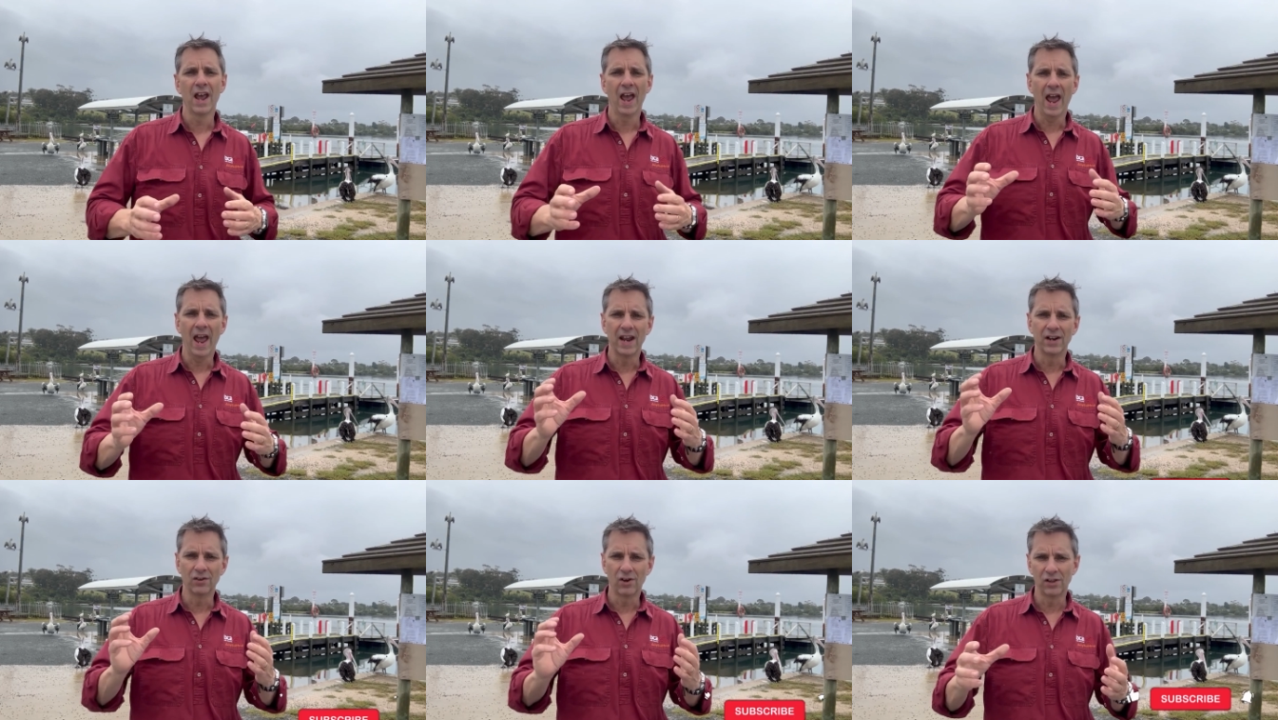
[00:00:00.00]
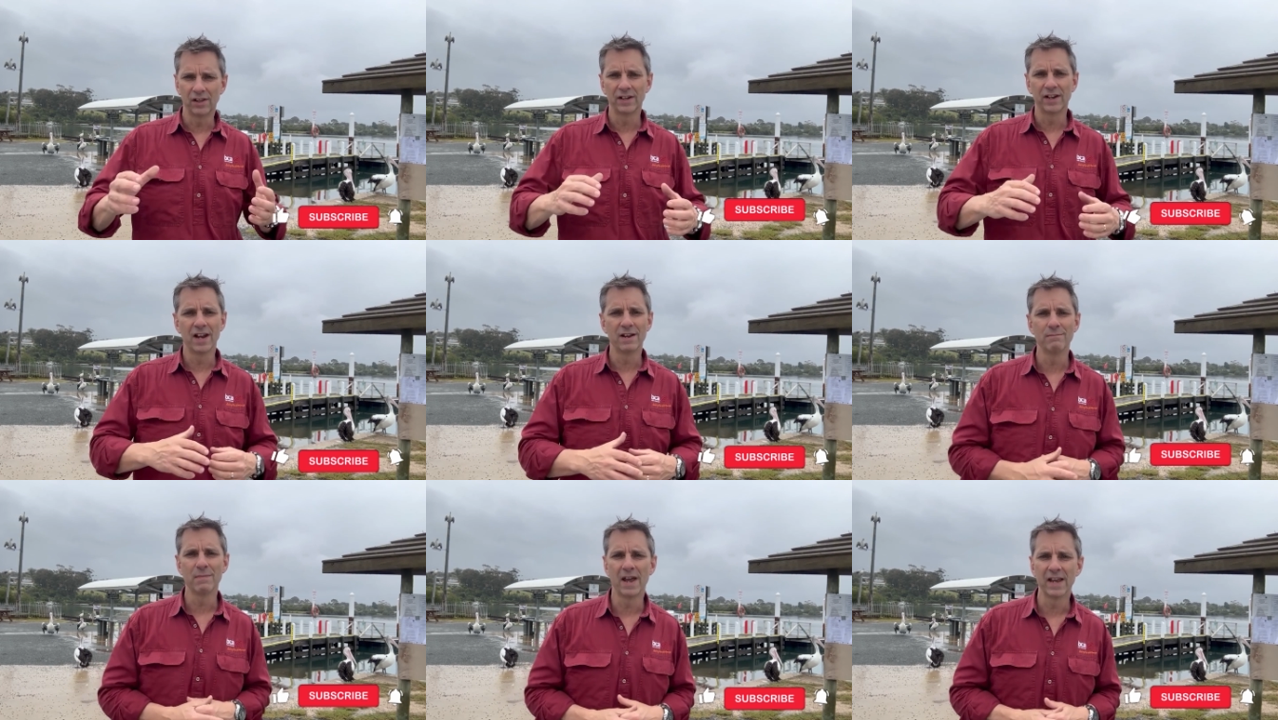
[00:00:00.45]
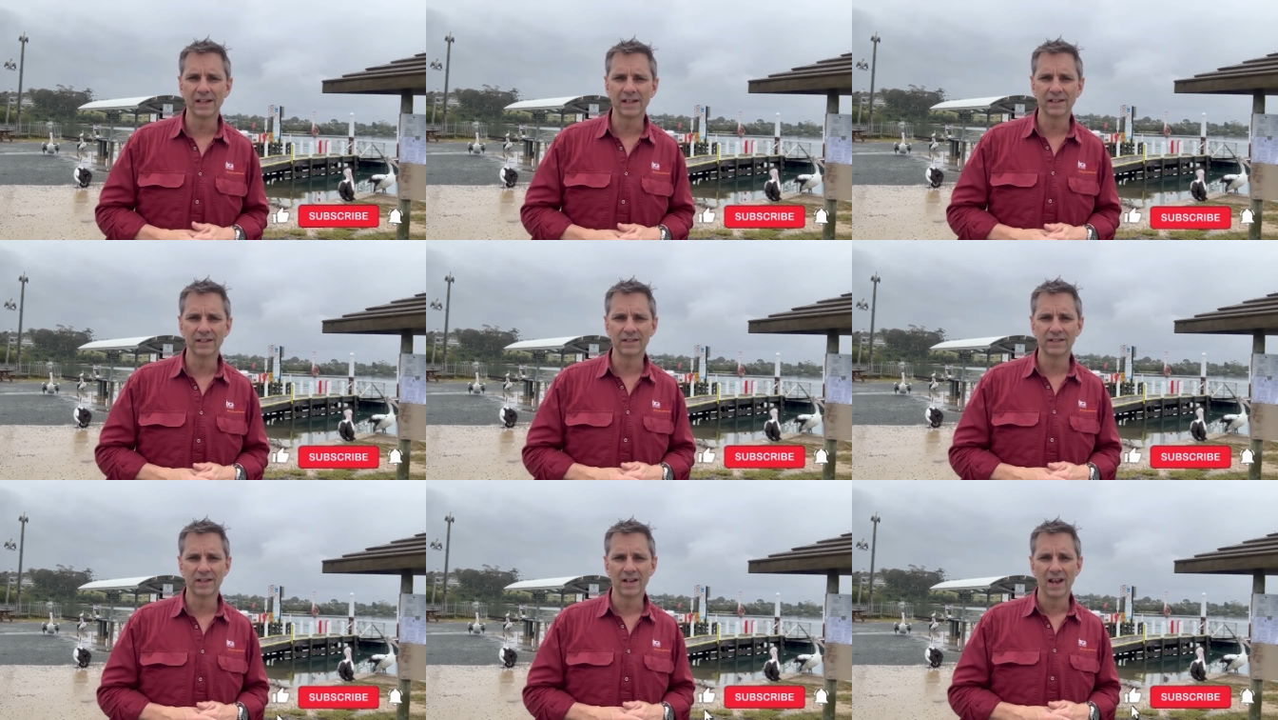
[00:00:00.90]
and holiday
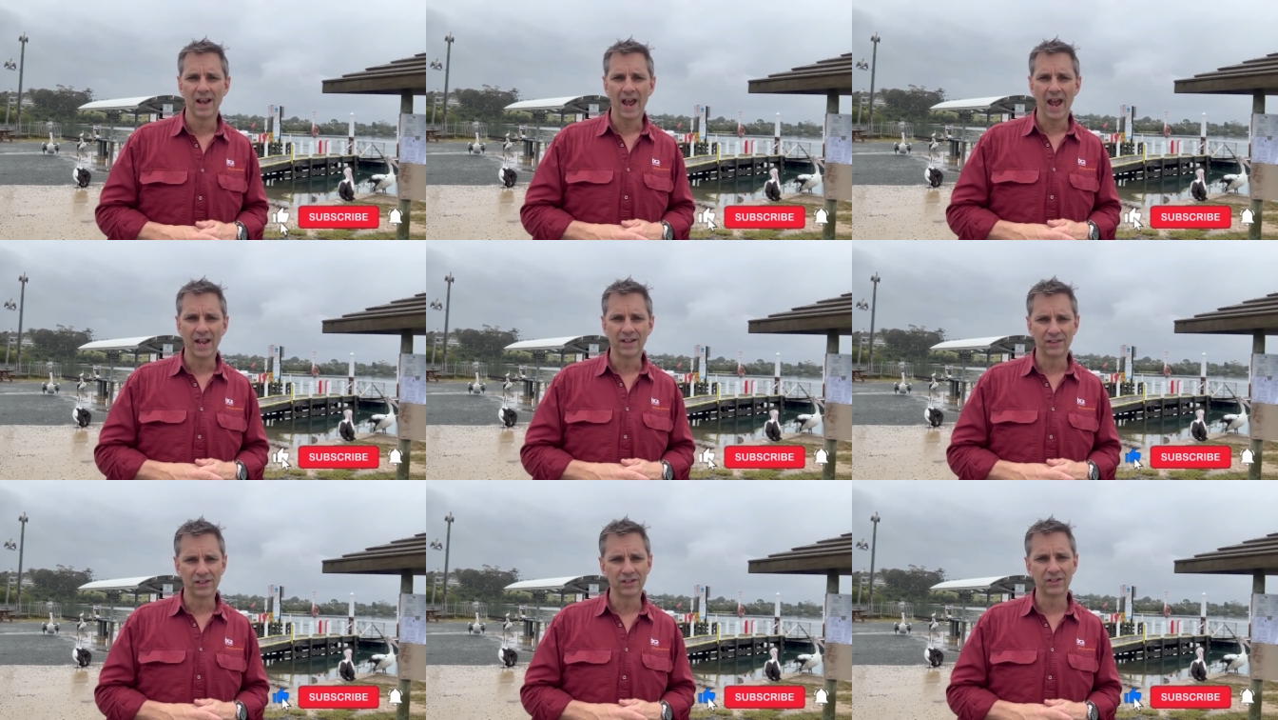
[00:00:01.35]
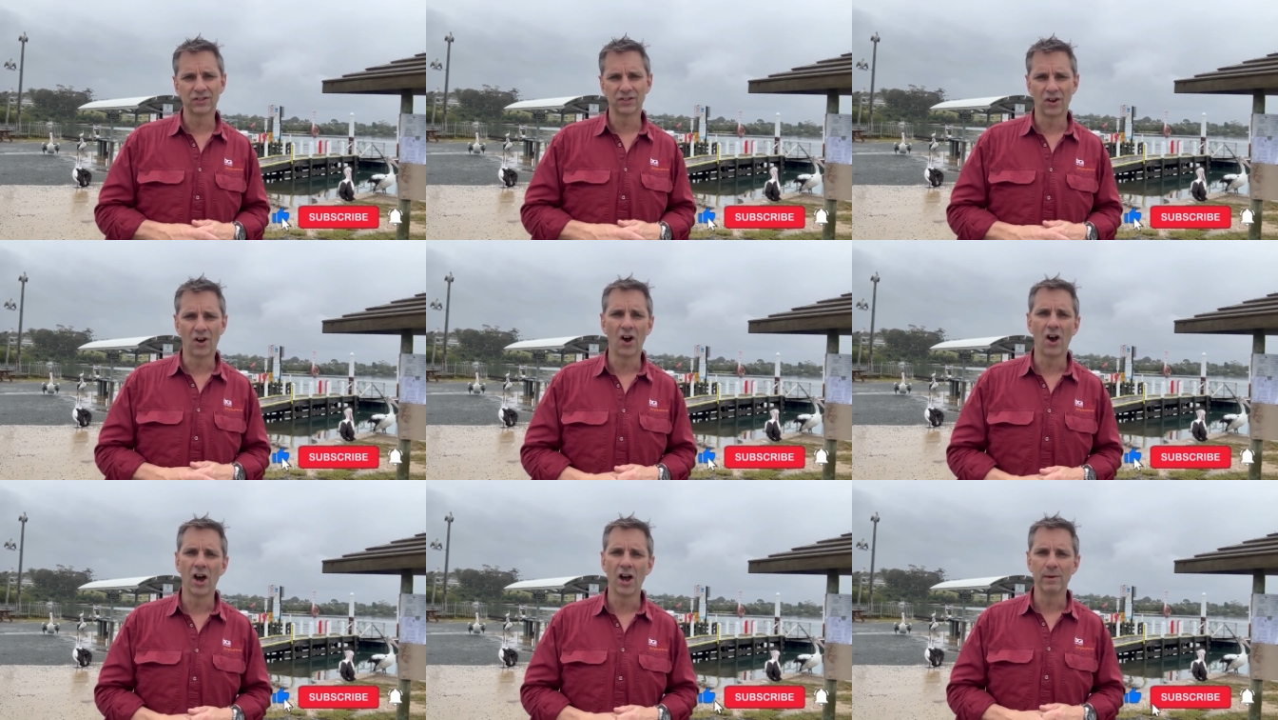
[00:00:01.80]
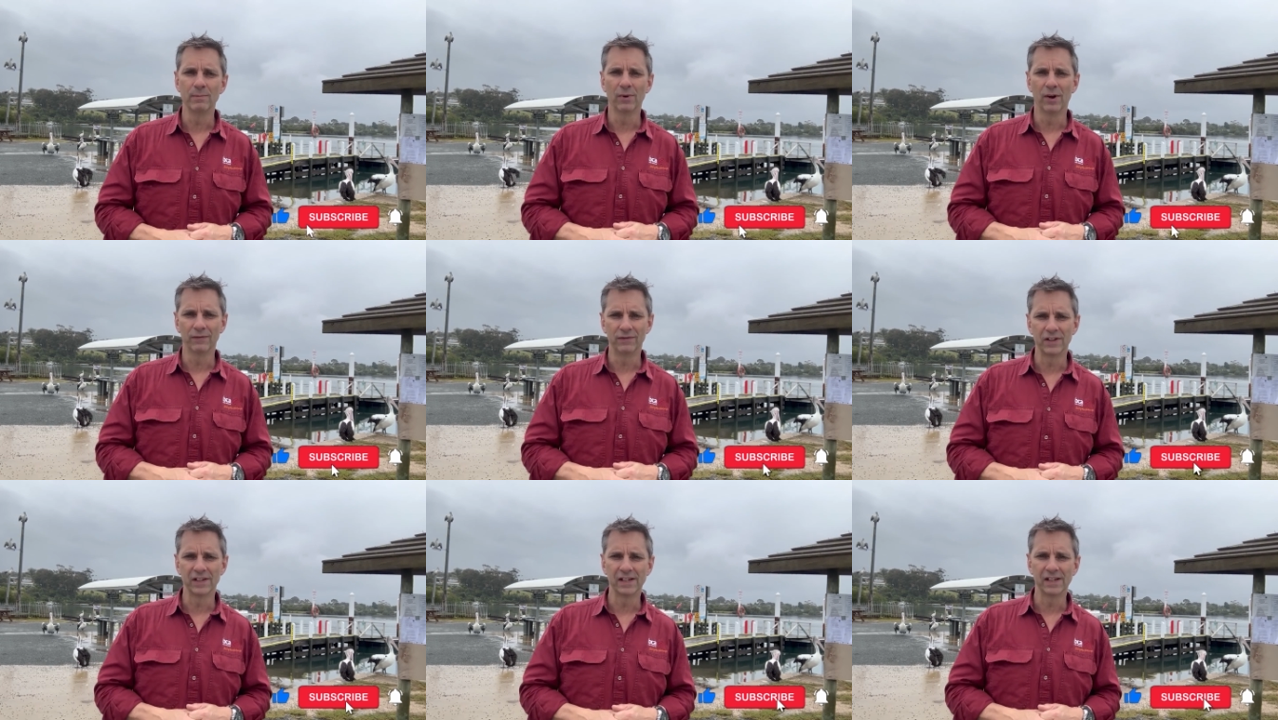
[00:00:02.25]
makers at this time
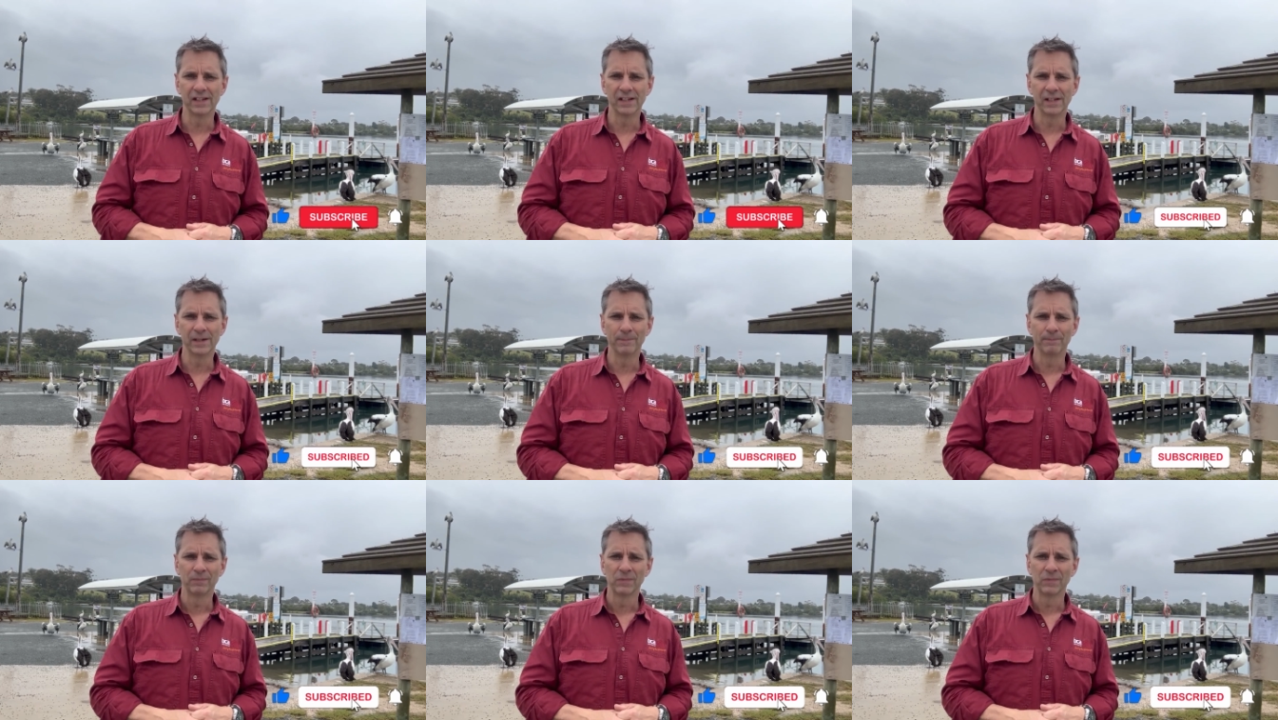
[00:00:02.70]
of the year.